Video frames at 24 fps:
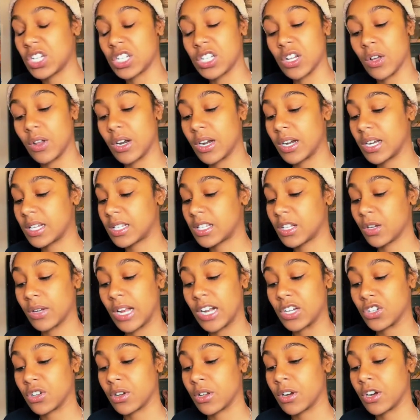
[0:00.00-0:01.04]
just know that it's
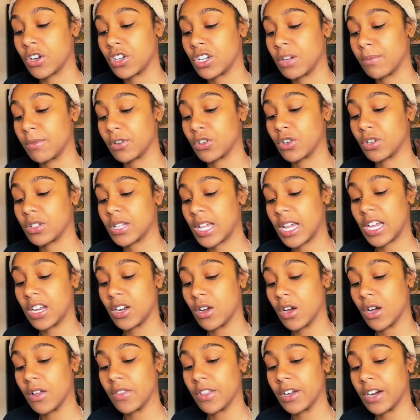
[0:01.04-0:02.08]
still not your energy, but you're
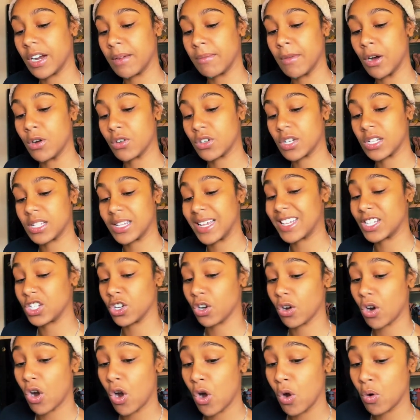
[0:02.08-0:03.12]
taking on their emotions
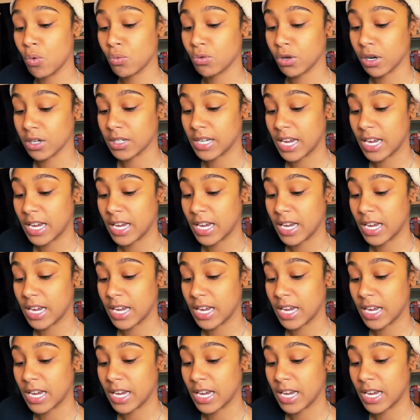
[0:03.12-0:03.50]
as your own.